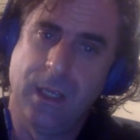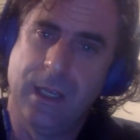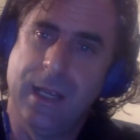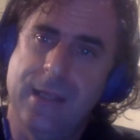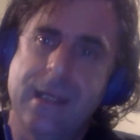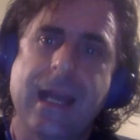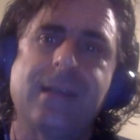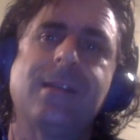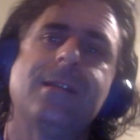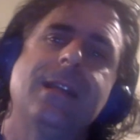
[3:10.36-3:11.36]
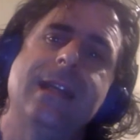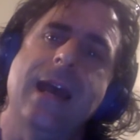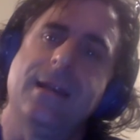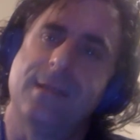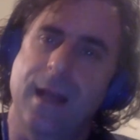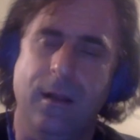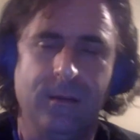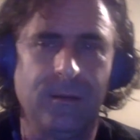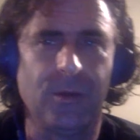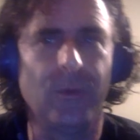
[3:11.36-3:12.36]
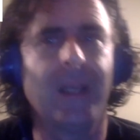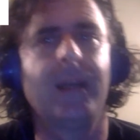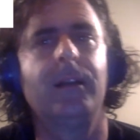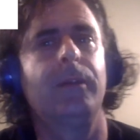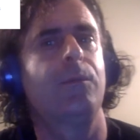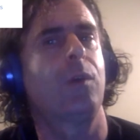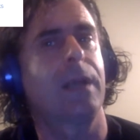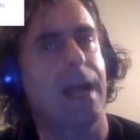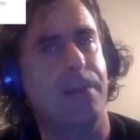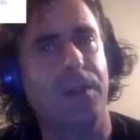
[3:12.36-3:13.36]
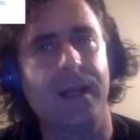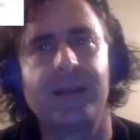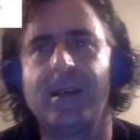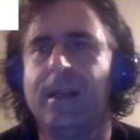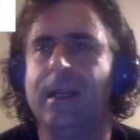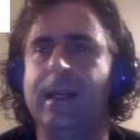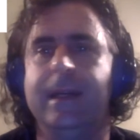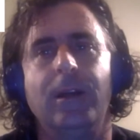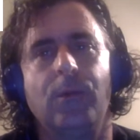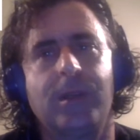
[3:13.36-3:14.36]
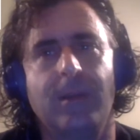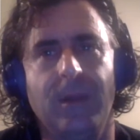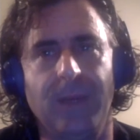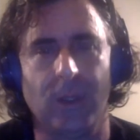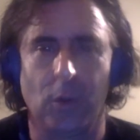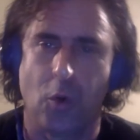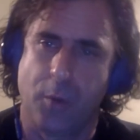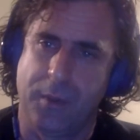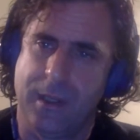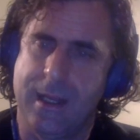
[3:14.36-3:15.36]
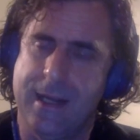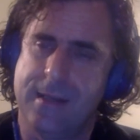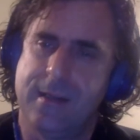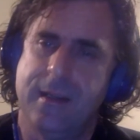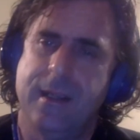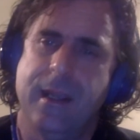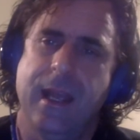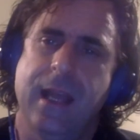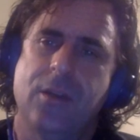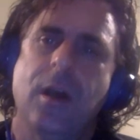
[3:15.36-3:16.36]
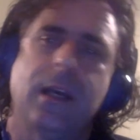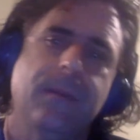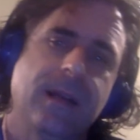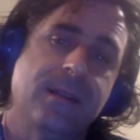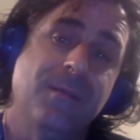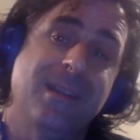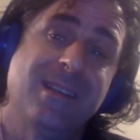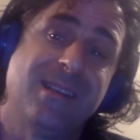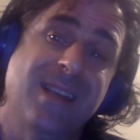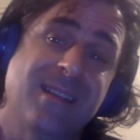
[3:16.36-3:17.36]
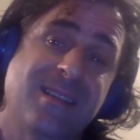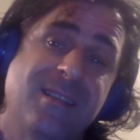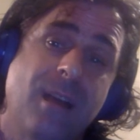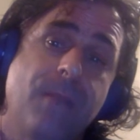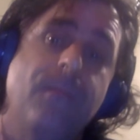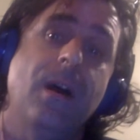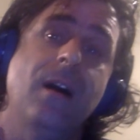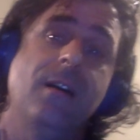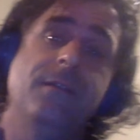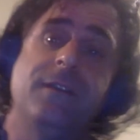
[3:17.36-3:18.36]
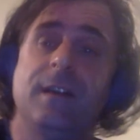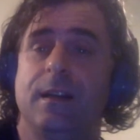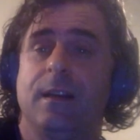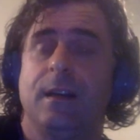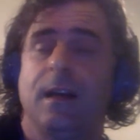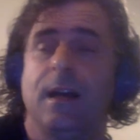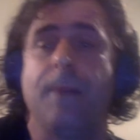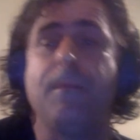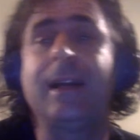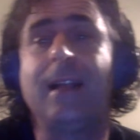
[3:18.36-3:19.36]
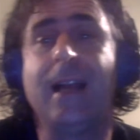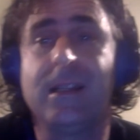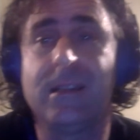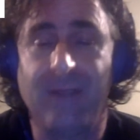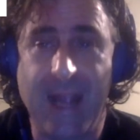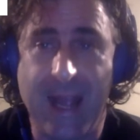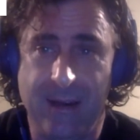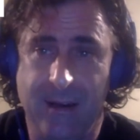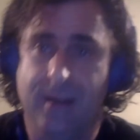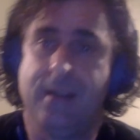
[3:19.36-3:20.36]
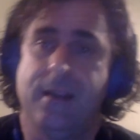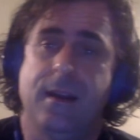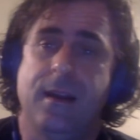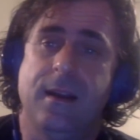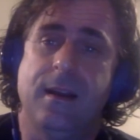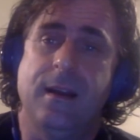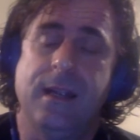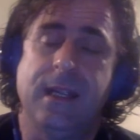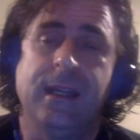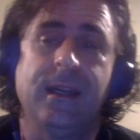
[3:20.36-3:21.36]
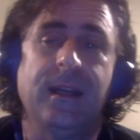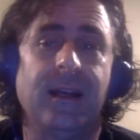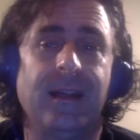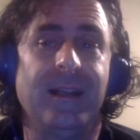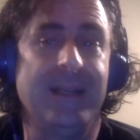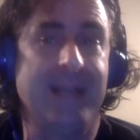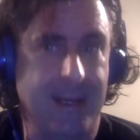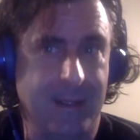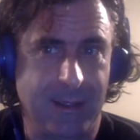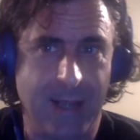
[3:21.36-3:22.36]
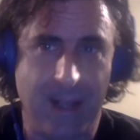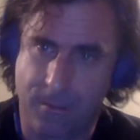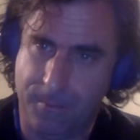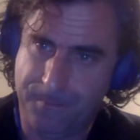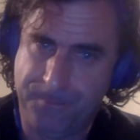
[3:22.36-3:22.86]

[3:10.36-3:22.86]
And then next is the data cell. So we get into a little bit more complex, dealing with some of the bigger corporate clients and talking about some of the success some of my clients have had in the data cell.